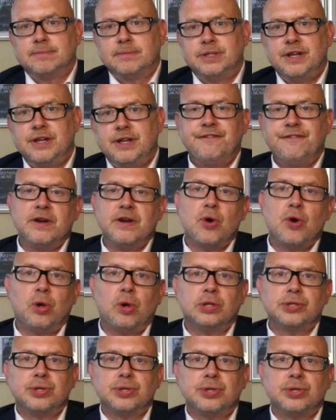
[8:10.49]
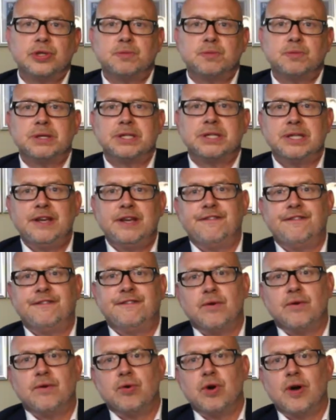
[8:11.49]
Different cultures perceive
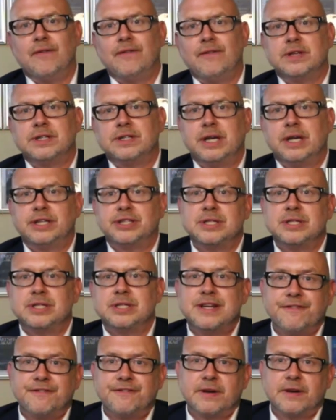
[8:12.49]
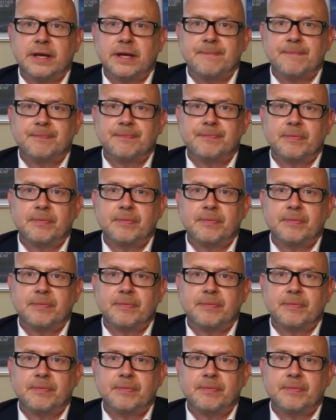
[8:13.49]
phone conversation differently.